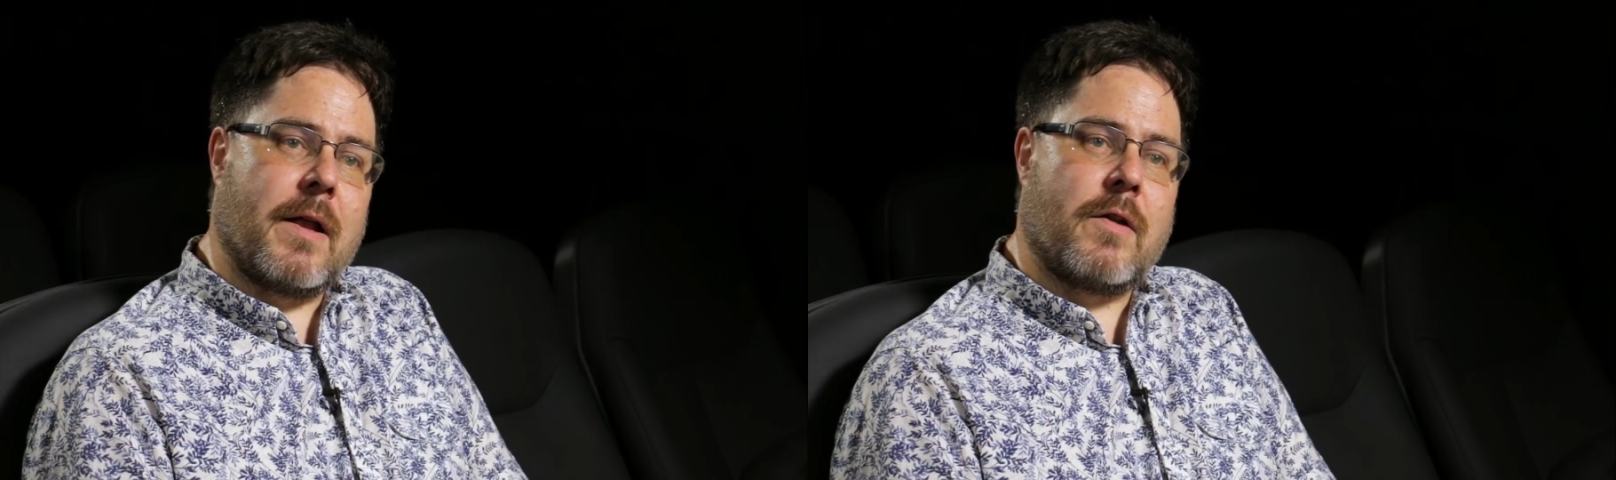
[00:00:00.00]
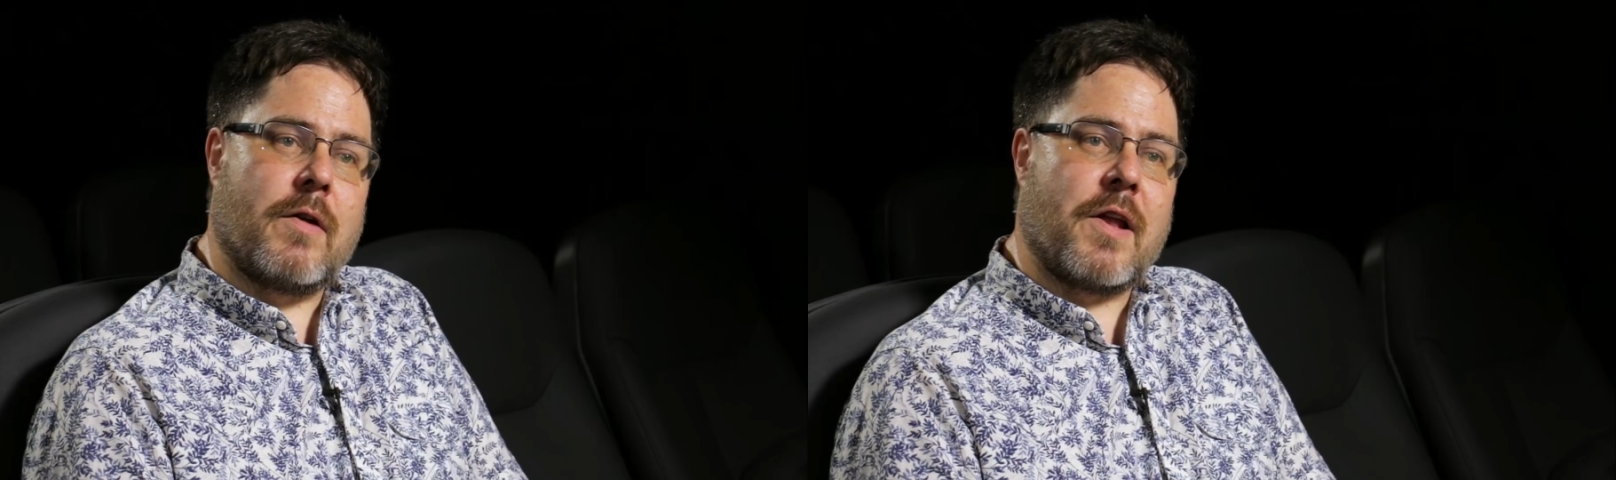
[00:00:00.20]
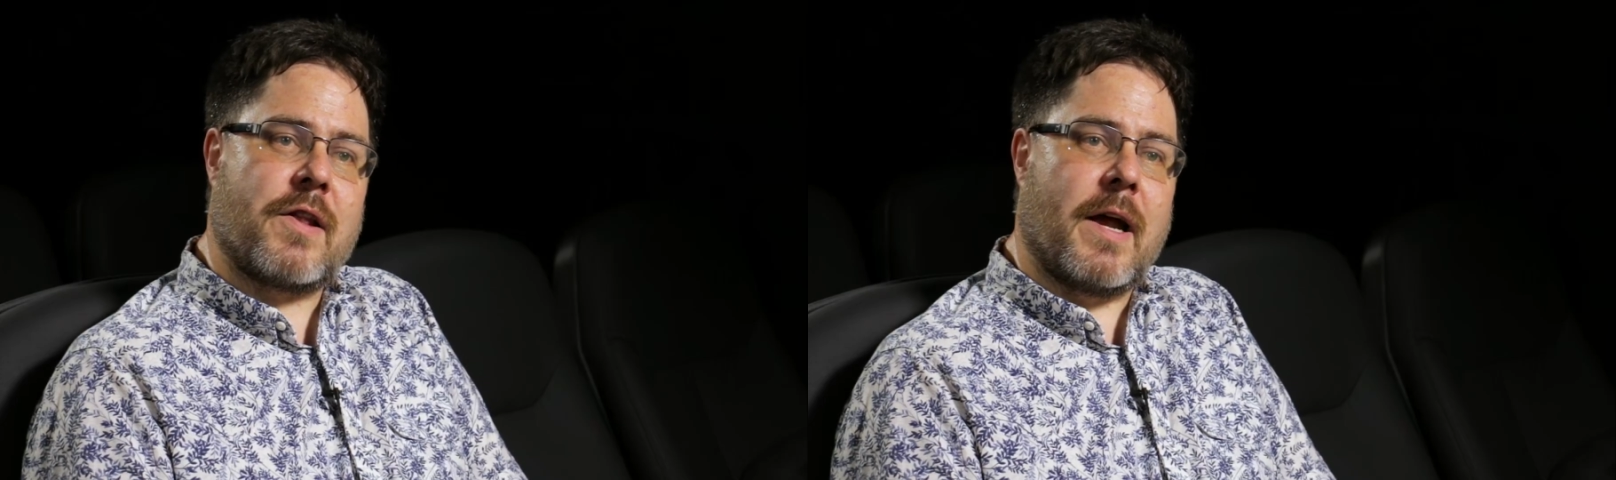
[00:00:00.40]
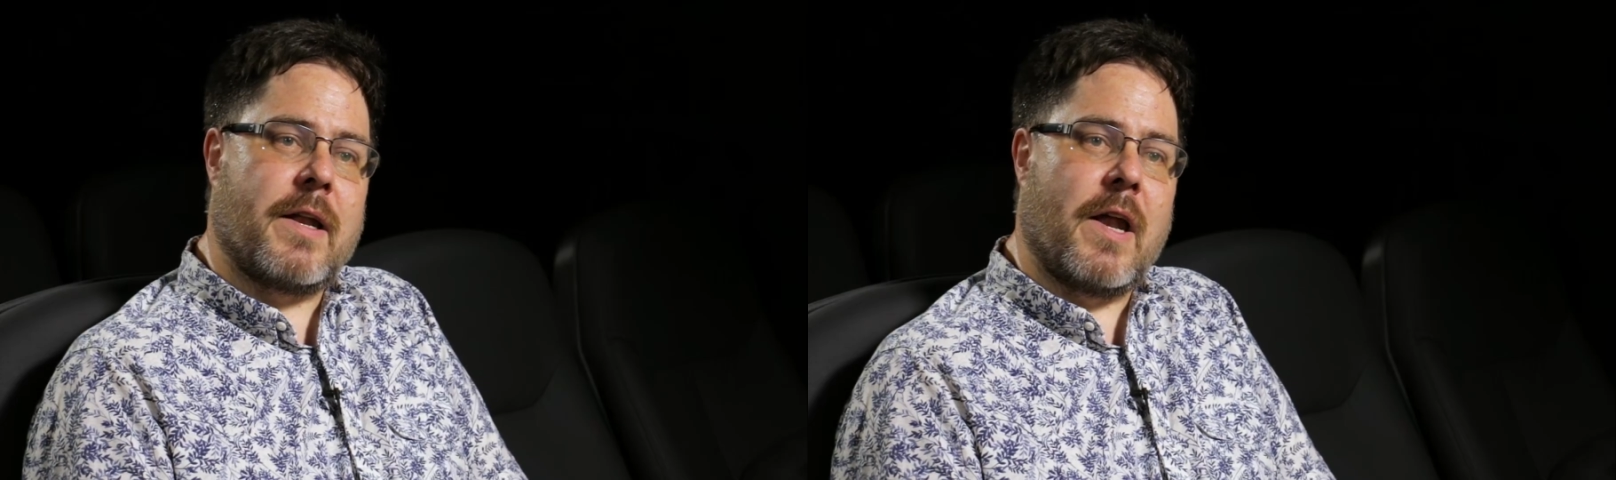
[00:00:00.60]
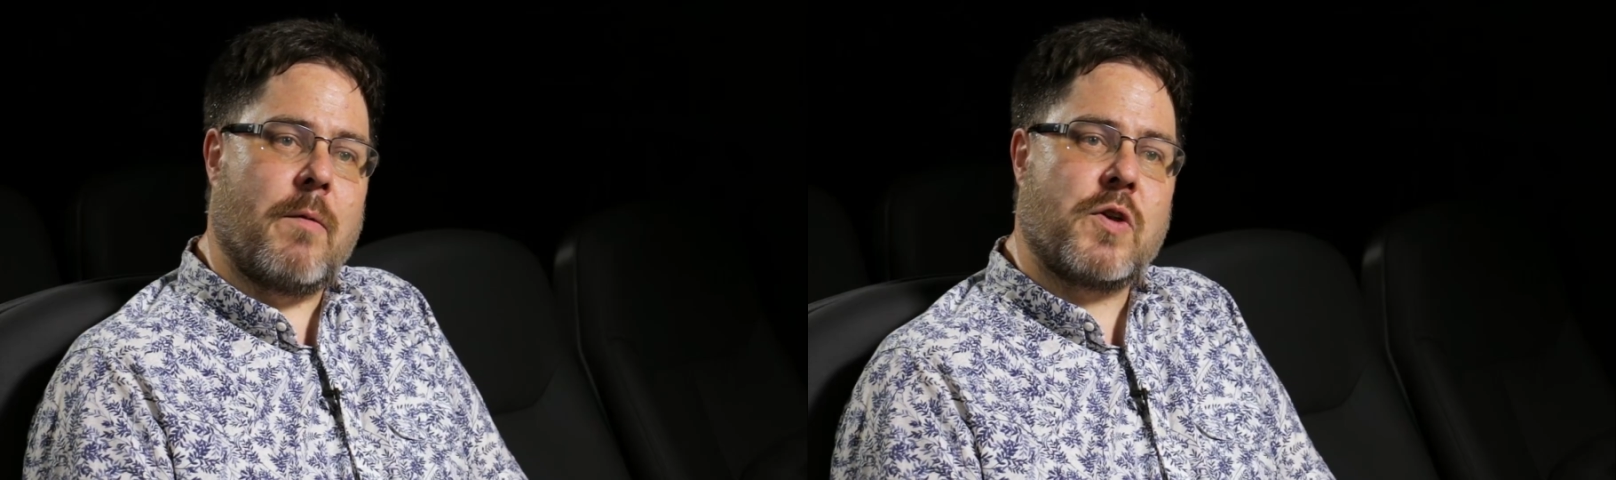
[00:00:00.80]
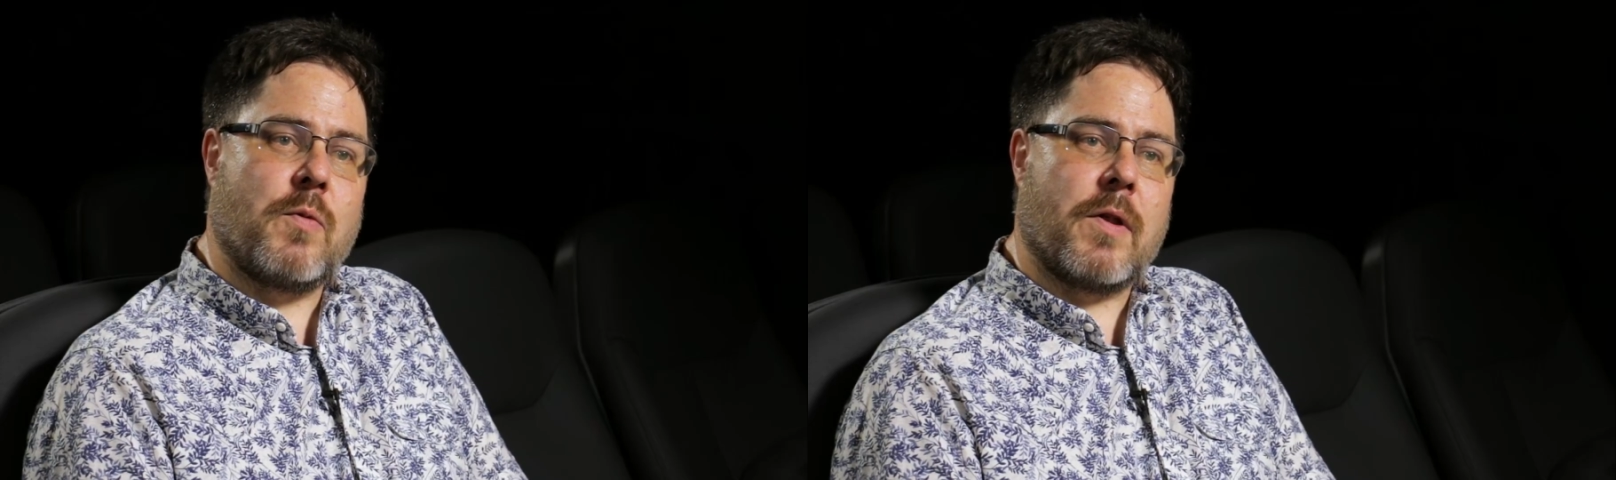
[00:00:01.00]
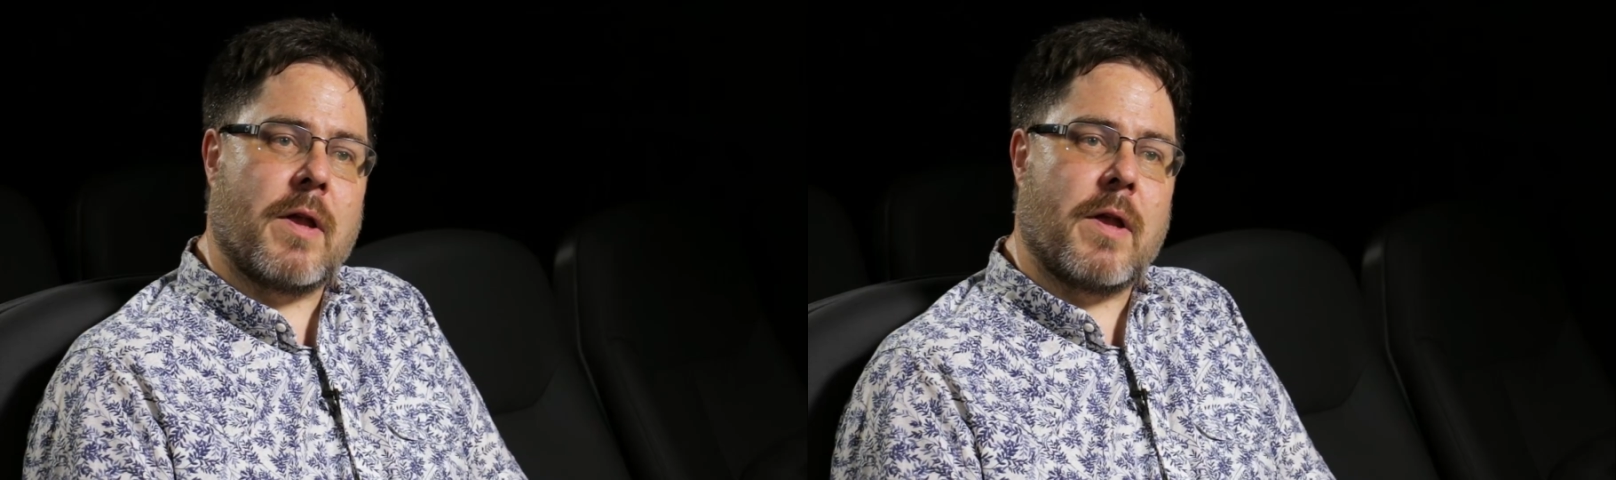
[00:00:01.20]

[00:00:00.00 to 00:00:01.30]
Dodeskaden, which was